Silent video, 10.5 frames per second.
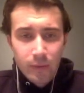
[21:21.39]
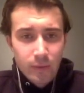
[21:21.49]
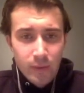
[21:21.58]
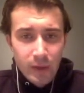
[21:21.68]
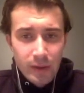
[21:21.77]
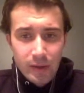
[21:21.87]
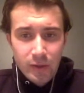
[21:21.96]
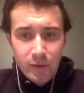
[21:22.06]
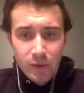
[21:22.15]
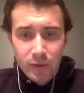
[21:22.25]
We
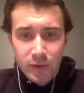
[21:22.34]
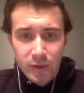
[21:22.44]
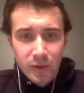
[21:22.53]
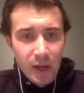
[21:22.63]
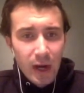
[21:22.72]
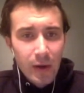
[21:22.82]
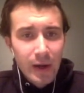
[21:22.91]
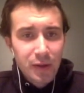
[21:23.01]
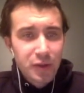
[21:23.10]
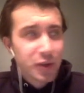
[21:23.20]
took the car
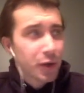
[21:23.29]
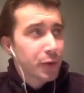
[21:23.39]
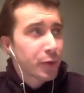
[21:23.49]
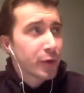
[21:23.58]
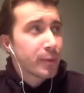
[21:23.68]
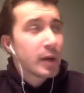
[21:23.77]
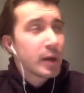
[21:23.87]
out of the showroom